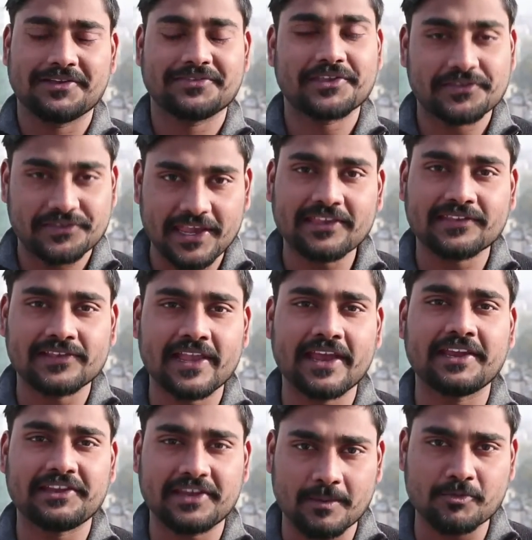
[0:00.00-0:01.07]
The
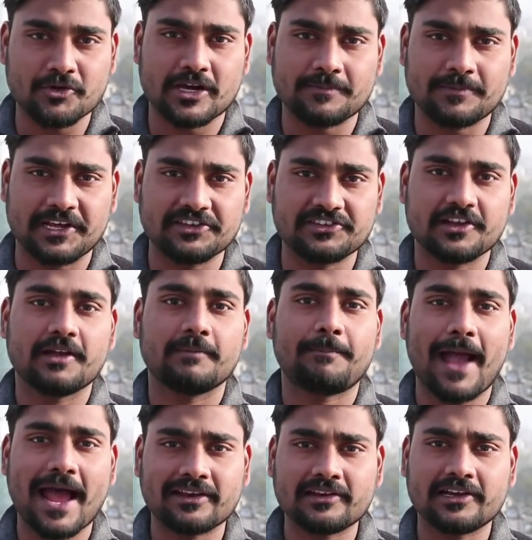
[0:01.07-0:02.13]
6-lane Yamuna Bridge
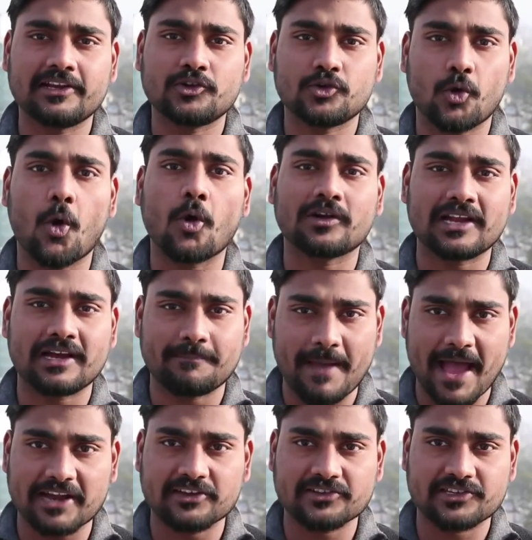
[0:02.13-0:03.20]
parallel to Okhla
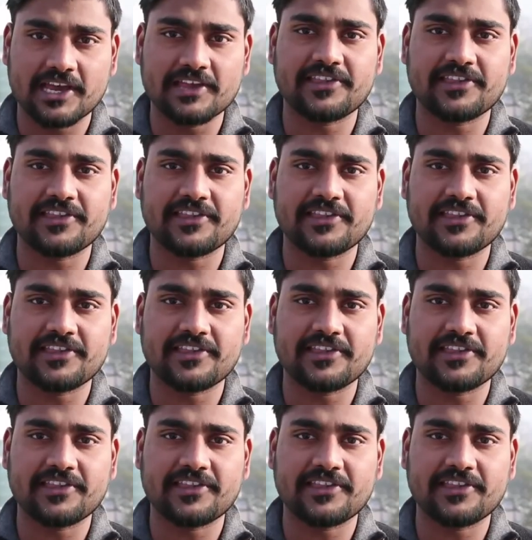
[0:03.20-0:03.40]
Barrage